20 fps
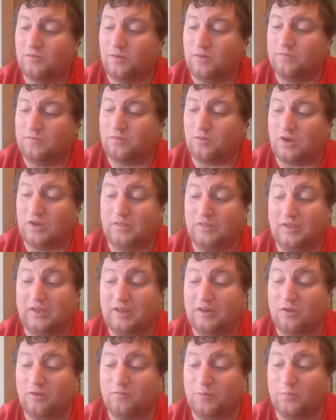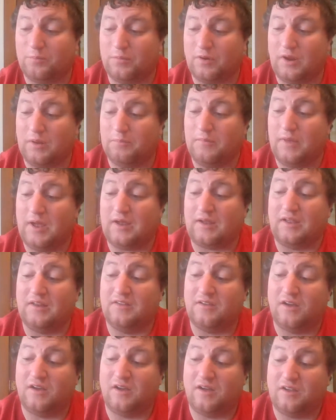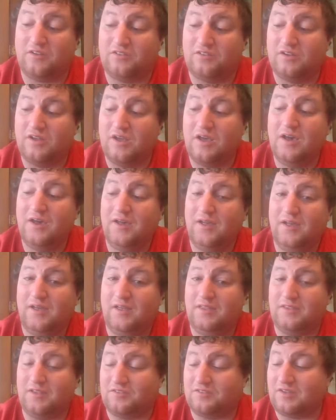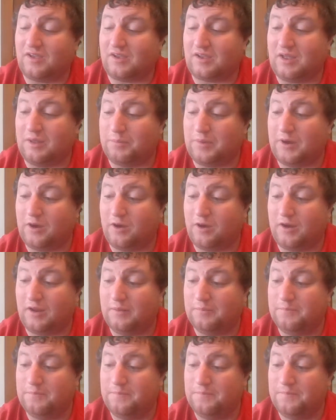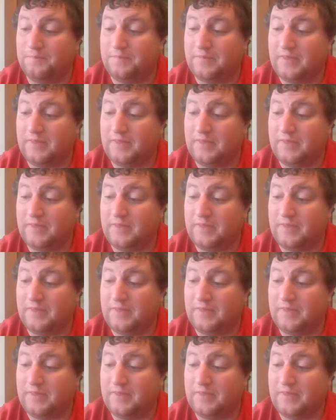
12-3 lead over Brett McIntosh in the second period.